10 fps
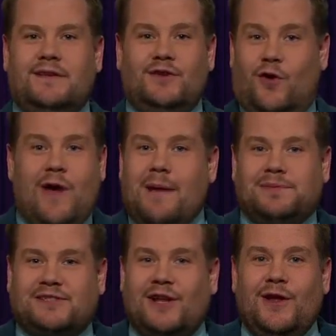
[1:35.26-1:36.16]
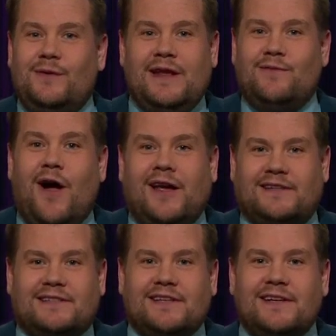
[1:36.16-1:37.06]
You're absolutely
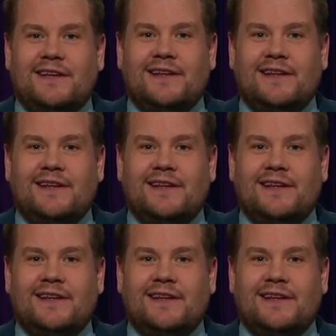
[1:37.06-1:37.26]
right.